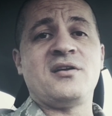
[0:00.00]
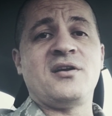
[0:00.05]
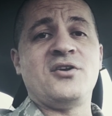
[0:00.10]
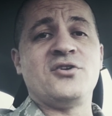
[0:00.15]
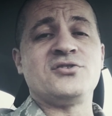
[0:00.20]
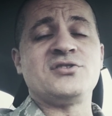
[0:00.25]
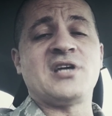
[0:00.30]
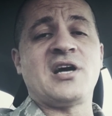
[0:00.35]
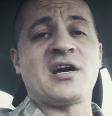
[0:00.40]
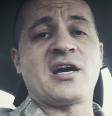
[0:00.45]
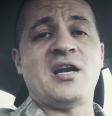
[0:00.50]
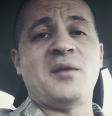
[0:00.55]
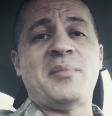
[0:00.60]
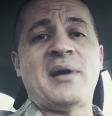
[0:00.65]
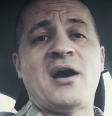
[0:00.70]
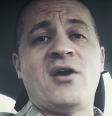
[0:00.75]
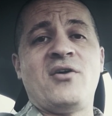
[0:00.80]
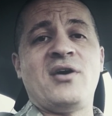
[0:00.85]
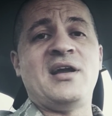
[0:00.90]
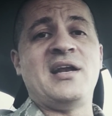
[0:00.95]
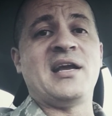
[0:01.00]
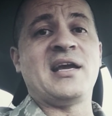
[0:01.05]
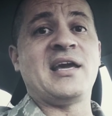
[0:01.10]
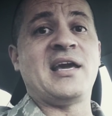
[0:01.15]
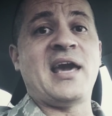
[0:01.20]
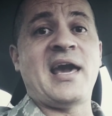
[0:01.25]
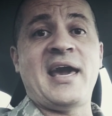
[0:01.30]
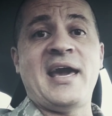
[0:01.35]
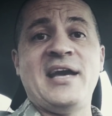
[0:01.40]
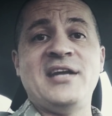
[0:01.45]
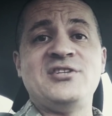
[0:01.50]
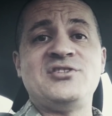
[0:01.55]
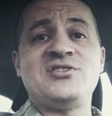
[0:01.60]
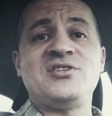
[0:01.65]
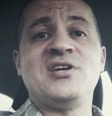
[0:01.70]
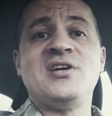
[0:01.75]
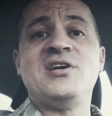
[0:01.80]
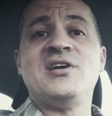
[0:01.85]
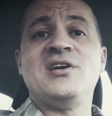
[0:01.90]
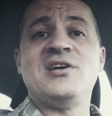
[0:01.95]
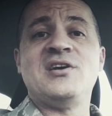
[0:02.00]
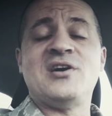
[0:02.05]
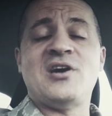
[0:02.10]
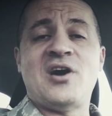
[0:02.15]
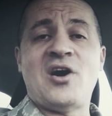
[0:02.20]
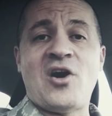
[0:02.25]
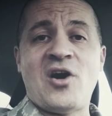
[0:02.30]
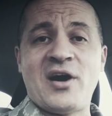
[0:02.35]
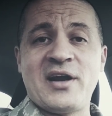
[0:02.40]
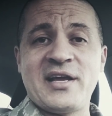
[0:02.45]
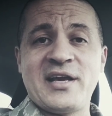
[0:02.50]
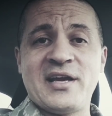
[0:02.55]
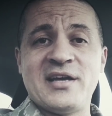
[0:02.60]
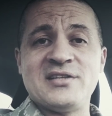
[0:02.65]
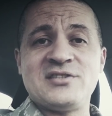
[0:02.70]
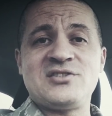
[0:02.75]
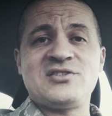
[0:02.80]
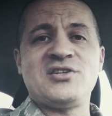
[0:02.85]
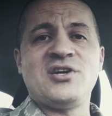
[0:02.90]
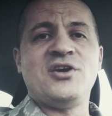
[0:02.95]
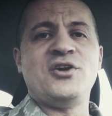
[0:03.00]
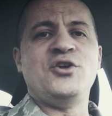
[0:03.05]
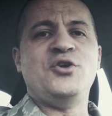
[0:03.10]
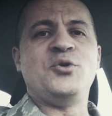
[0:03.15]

You're talking about an engaged audience.